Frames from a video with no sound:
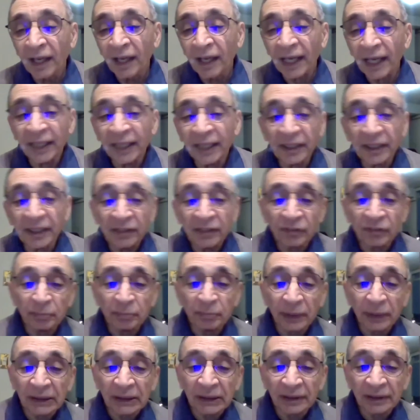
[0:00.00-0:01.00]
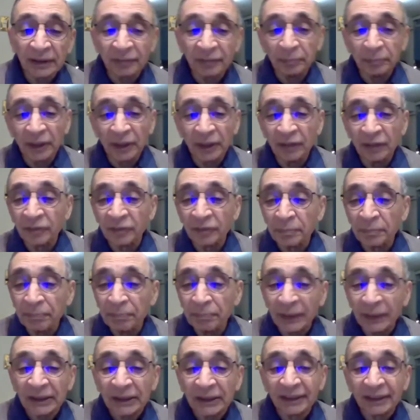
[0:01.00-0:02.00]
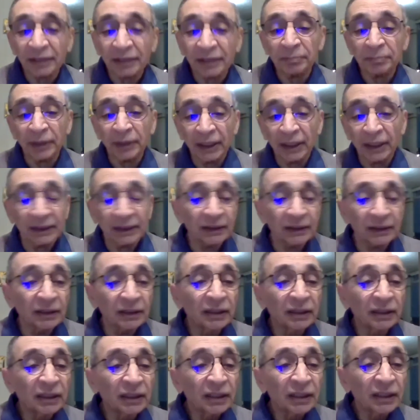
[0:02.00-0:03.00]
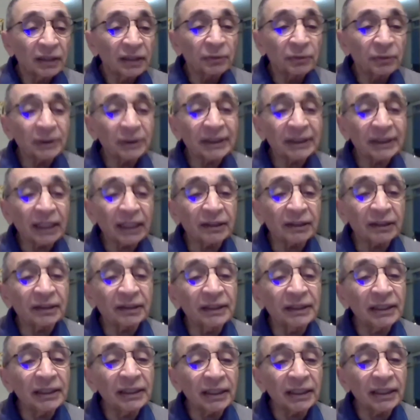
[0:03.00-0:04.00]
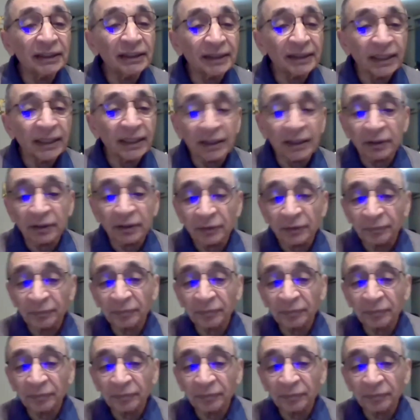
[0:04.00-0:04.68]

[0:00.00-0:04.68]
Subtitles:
And even bigger surprise was that 3 days later,